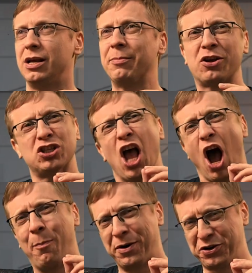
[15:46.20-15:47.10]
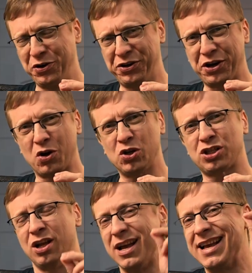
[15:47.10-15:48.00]
because opportunity
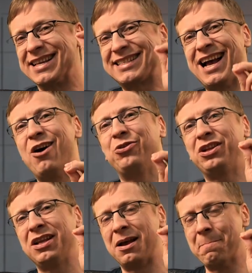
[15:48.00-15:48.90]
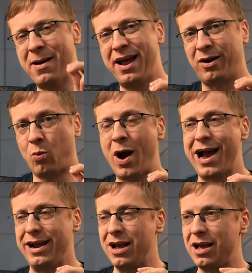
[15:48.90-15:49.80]
cost sounded better.
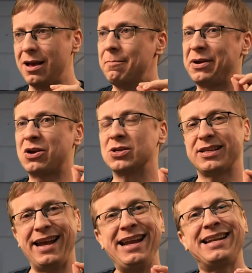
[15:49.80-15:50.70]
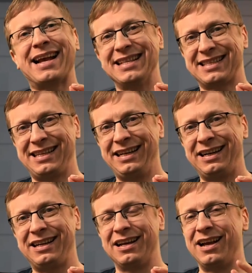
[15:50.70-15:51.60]
Why? Because it
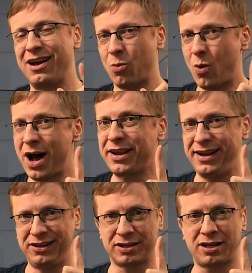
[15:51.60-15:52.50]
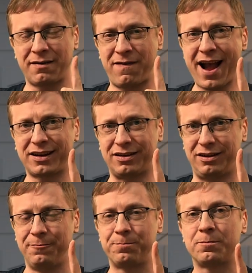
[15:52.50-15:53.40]
considered one interesting factor.